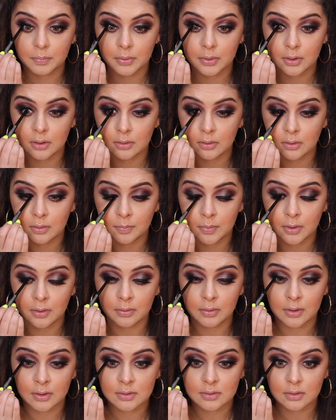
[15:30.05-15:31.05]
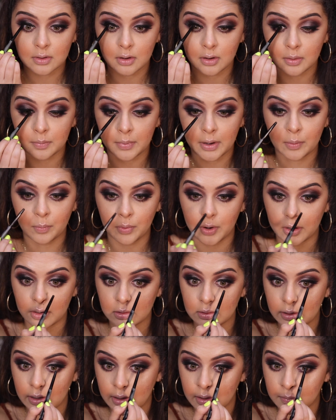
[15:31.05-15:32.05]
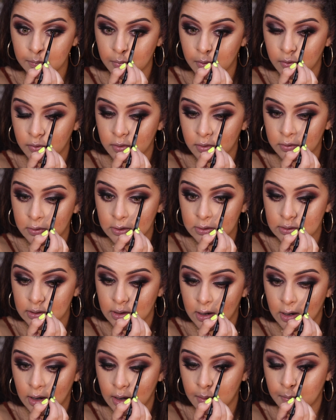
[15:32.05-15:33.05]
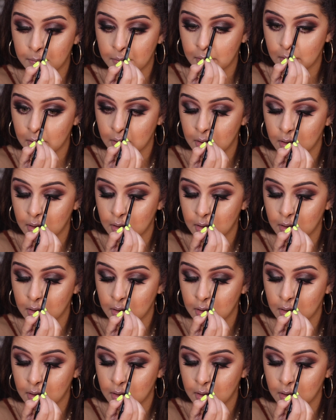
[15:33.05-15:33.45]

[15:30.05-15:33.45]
put a little bit of this on my waterline, both on the top